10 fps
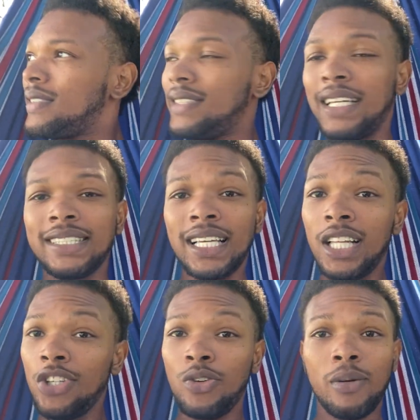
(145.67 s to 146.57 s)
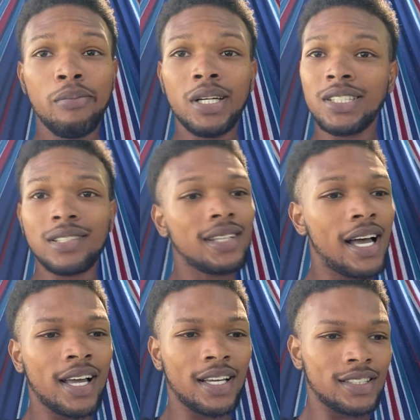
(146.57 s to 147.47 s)
They tell you a bunch of
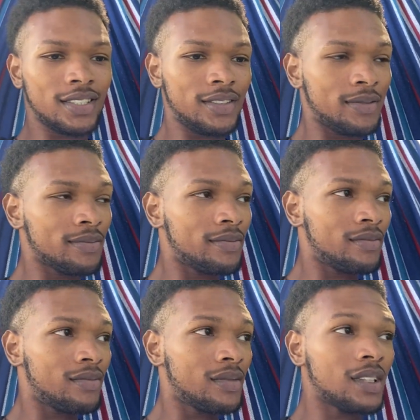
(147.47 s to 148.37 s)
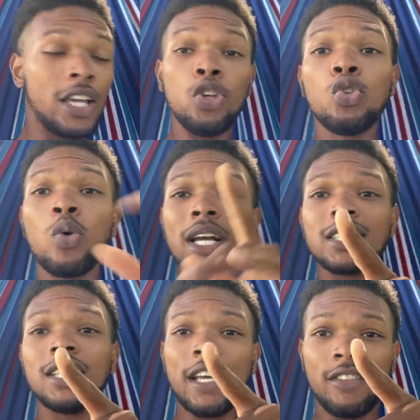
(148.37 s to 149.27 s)
lies, and you
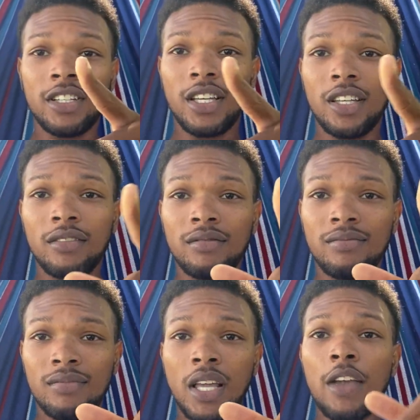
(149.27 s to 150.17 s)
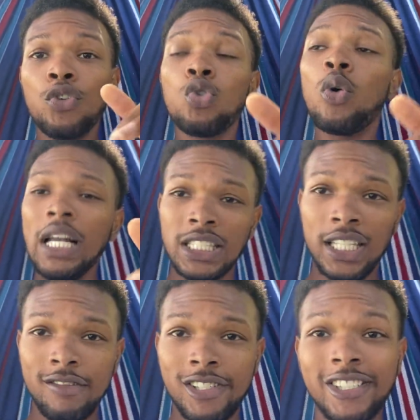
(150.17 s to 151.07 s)
question everything. If you question
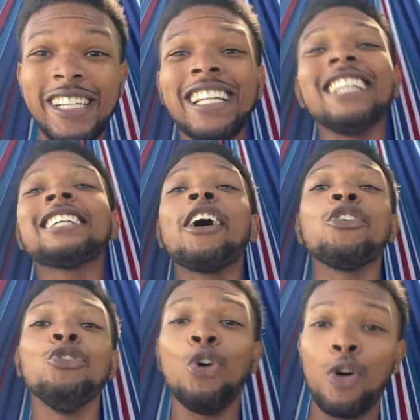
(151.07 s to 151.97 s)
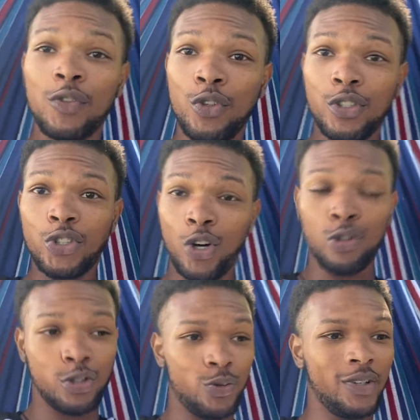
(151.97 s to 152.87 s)
everything, that's how you know if you're the
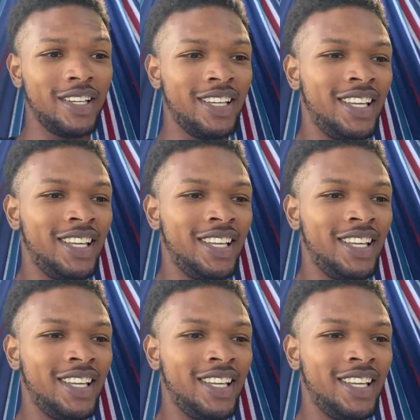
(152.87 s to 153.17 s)
chosen one.